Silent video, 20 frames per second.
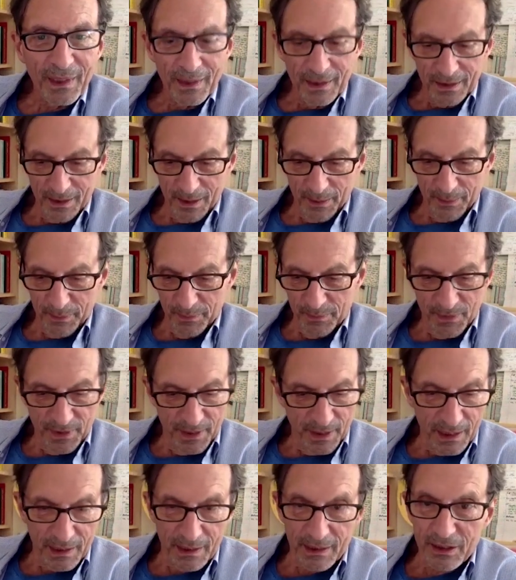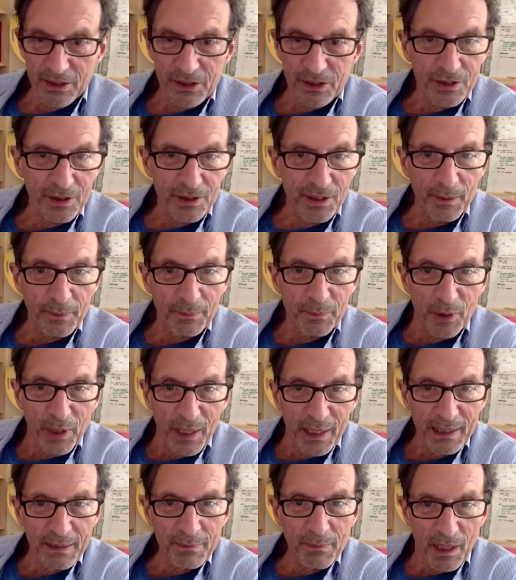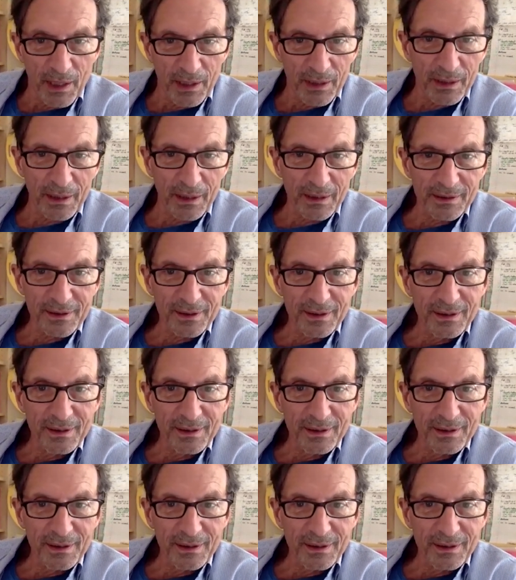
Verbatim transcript: The, the, the brain model